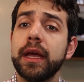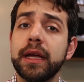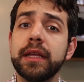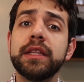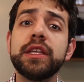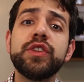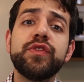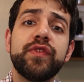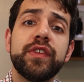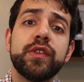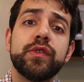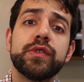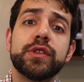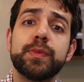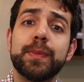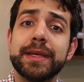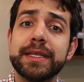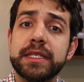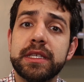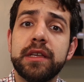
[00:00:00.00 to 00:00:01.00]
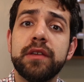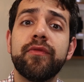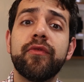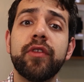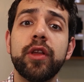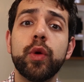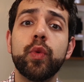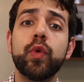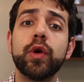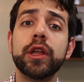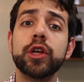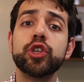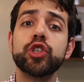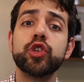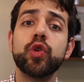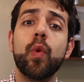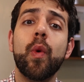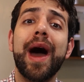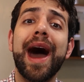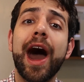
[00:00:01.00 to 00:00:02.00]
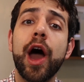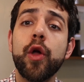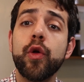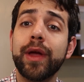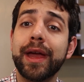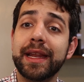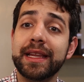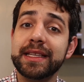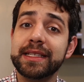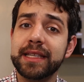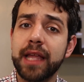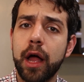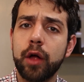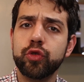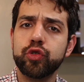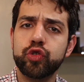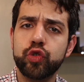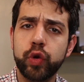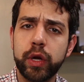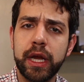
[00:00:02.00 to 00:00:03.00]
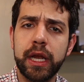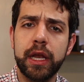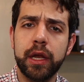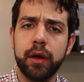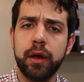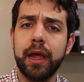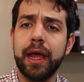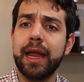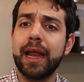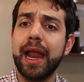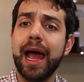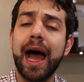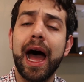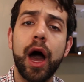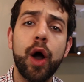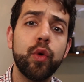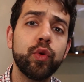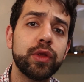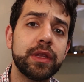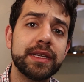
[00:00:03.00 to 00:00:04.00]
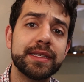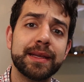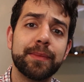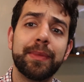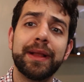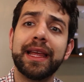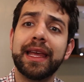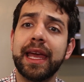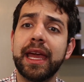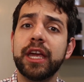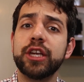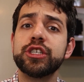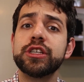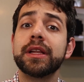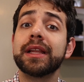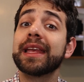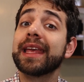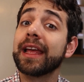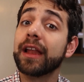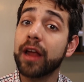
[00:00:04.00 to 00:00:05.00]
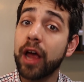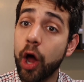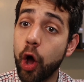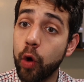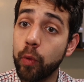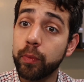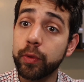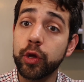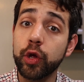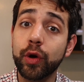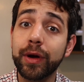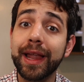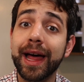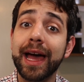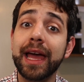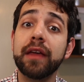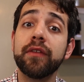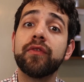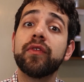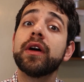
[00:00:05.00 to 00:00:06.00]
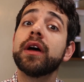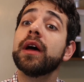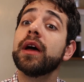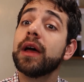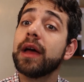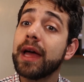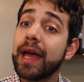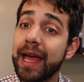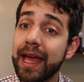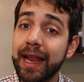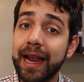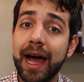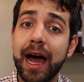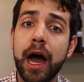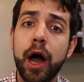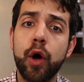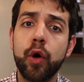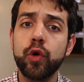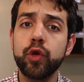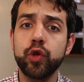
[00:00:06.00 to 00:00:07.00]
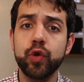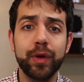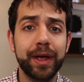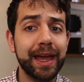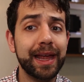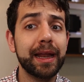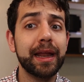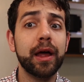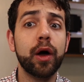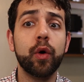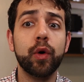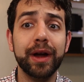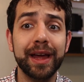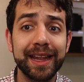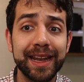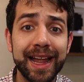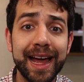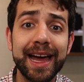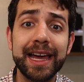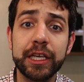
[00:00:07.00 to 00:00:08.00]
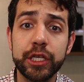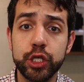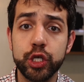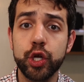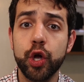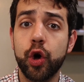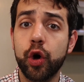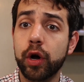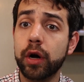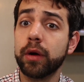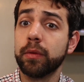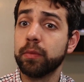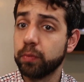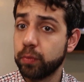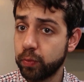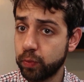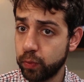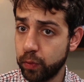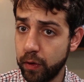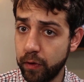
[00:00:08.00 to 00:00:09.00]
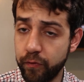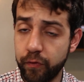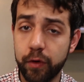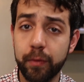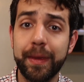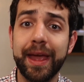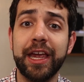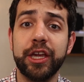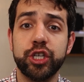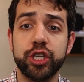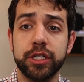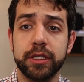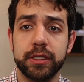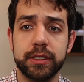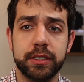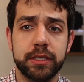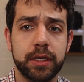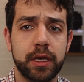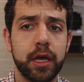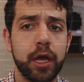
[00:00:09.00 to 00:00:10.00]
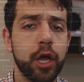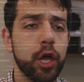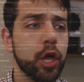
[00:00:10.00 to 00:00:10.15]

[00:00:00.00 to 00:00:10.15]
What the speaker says: In this video specifically, we're gonna show how you can install Trilium and how this application can help in your life and how you can organize your informations.